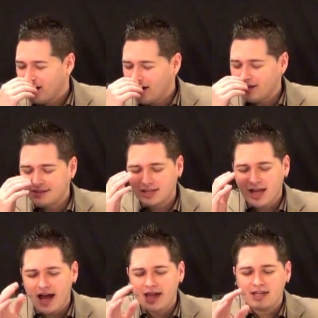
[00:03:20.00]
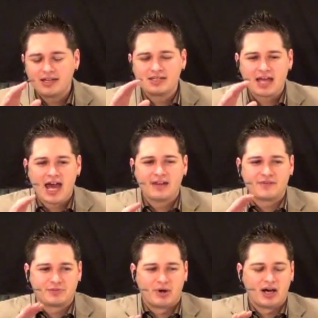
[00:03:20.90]
The guy is out of
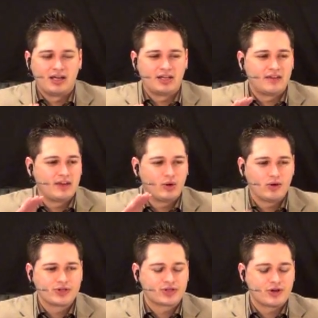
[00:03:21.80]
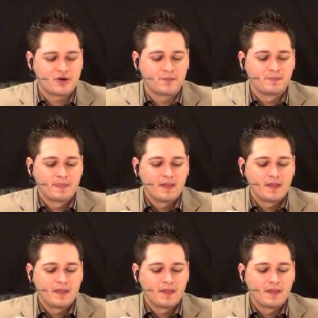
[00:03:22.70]
his mind. And then also,